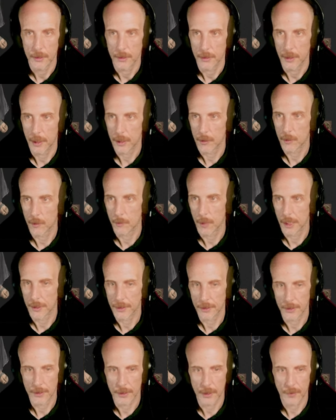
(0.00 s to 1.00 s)

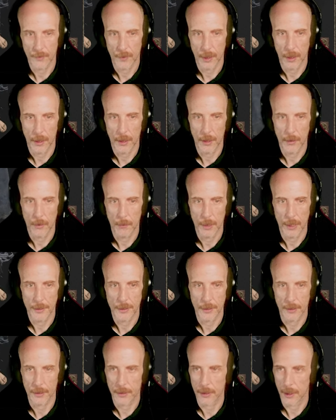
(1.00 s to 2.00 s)
Necromancer, is this fella
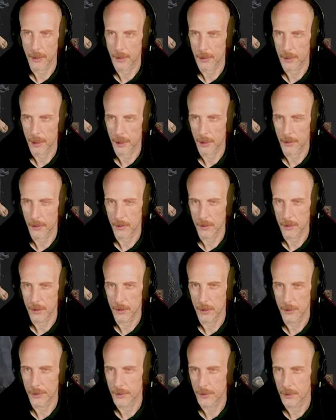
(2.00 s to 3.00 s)
Aeromancer? That looks
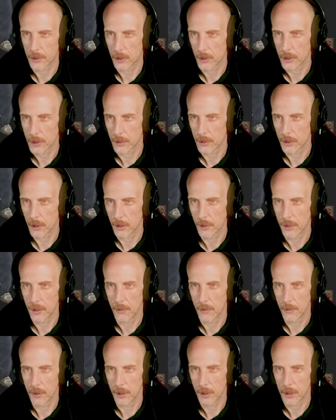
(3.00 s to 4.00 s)
good. Sorcerer,
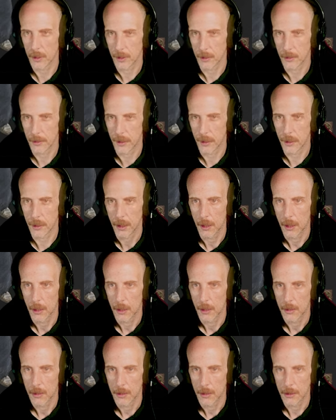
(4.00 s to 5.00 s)
no, we're not going to go there.
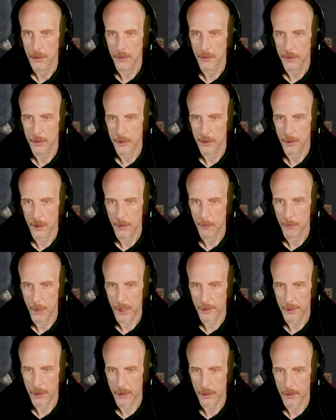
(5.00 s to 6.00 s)
He's going straight
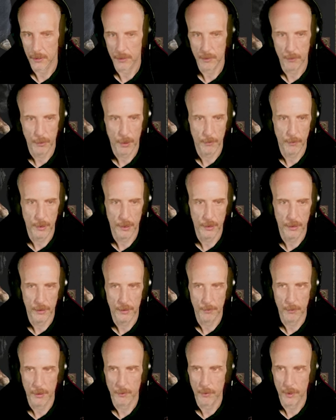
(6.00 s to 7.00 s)
magic. It's probably
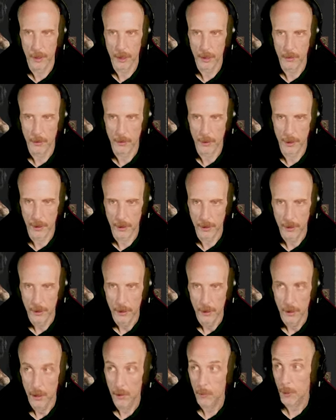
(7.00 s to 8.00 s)
good, but we're not going there.
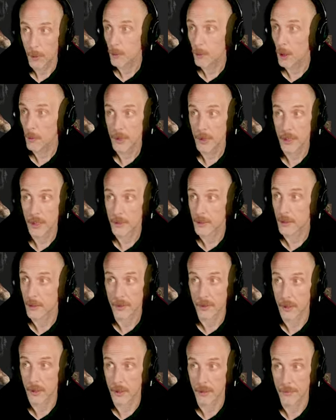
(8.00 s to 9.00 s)
Oh, we're probably not
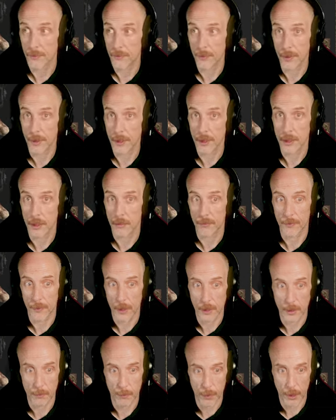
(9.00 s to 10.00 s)
even going to finish the
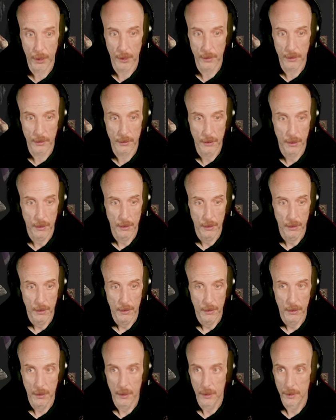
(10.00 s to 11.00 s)
first boss.
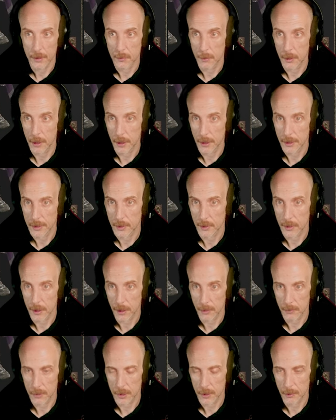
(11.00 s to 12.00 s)
To be honest with
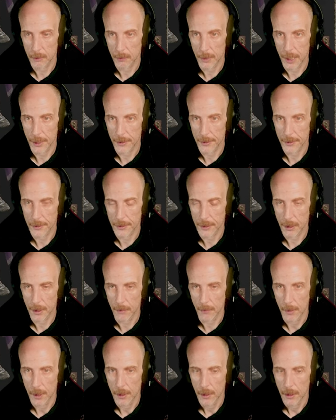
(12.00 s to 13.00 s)
you, I'm so bad at this
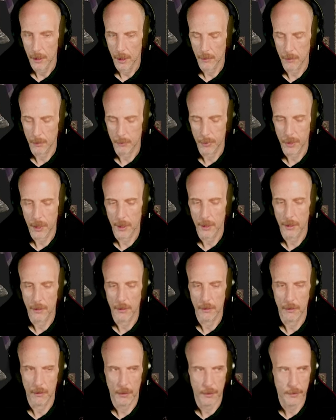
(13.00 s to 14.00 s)
game. I've been playing
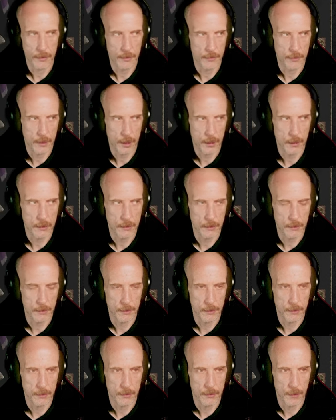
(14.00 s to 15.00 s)
a lot of Dark
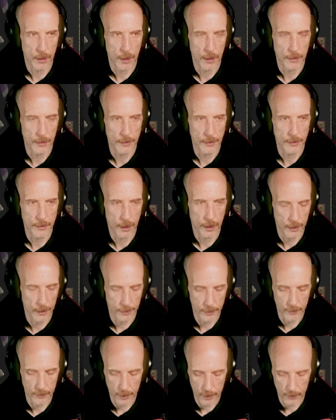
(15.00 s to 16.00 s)
Souls and
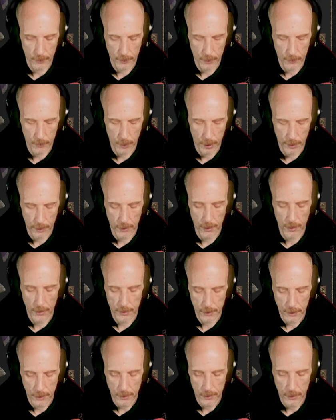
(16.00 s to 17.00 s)
Elden Ring. Playing a lot.